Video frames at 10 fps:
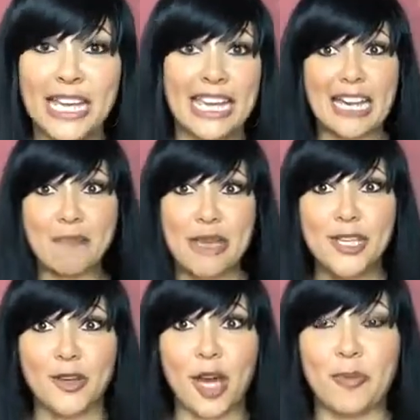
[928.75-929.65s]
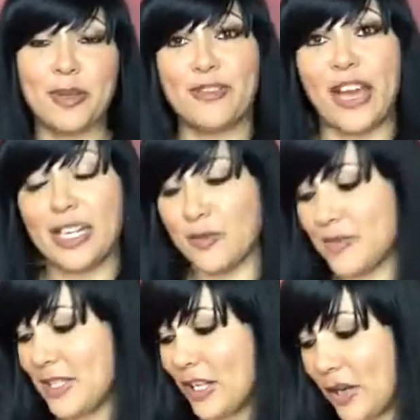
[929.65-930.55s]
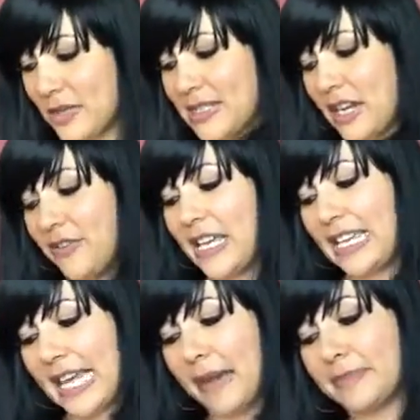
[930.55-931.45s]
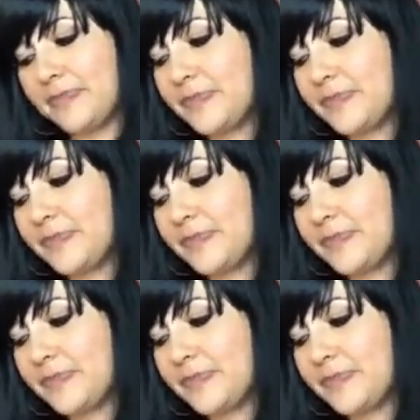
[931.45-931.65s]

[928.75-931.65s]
Can I make you a couple of items? You know, stuff like that.